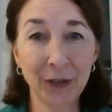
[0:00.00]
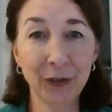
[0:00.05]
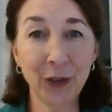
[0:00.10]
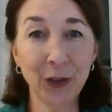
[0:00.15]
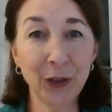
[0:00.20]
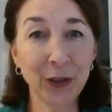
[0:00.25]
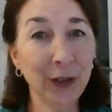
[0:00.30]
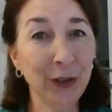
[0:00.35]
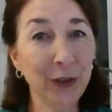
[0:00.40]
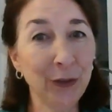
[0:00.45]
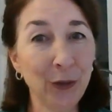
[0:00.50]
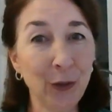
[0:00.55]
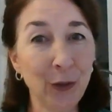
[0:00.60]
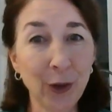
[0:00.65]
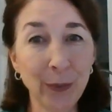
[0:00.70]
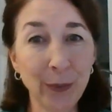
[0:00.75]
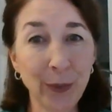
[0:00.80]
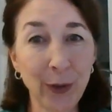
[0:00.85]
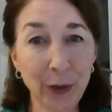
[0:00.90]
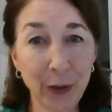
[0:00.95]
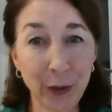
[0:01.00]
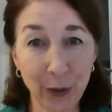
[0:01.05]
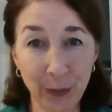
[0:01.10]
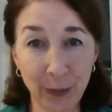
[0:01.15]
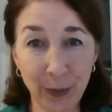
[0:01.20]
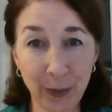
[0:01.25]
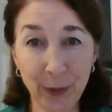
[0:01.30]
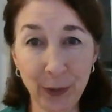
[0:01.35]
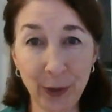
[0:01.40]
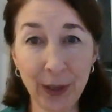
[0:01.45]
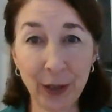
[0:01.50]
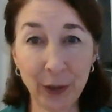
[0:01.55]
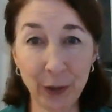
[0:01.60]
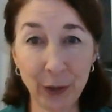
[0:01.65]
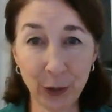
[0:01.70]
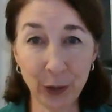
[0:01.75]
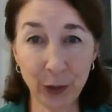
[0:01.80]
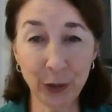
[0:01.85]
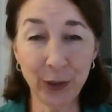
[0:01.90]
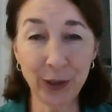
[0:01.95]
First and foremost, remember that
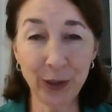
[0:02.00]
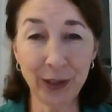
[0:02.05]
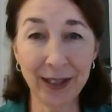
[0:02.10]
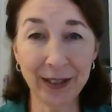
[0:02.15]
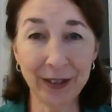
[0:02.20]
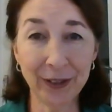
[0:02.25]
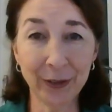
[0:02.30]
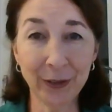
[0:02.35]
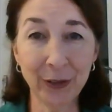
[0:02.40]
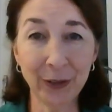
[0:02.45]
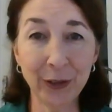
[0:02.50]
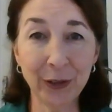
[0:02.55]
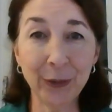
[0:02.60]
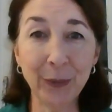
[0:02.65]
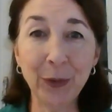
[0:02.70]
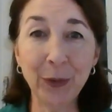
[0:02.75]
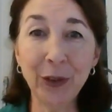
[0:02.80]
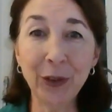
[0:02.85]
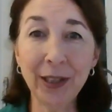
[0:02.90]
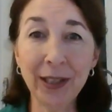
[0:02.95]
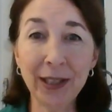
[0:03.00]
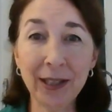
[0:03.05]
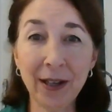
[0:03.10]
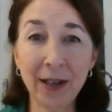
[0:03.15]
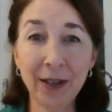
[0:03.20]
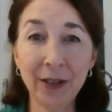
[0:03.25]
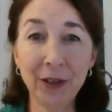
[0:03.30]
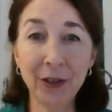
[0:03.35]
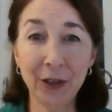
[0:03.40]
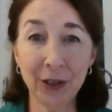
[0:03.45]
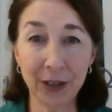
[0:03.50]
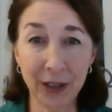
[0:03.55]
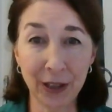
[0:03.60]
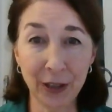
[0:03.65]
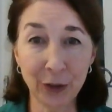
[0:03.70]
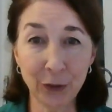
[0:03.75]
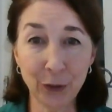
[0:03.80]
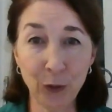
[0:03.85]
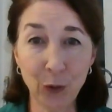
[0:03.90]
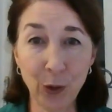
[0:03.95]
North Shore Technical Community College is
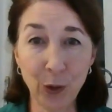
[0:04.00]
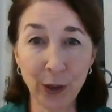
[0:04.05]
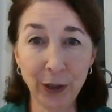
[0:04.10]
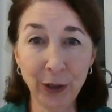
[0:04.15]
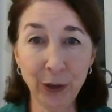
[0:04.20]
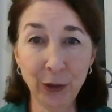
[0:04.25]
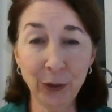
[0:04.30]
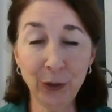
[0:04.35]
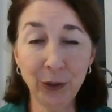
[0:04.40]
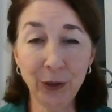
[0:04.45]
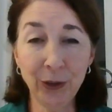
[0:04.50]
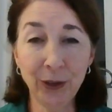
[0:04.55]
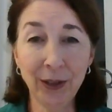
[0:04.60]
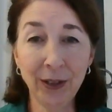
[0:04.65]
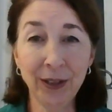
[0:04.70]
here for you.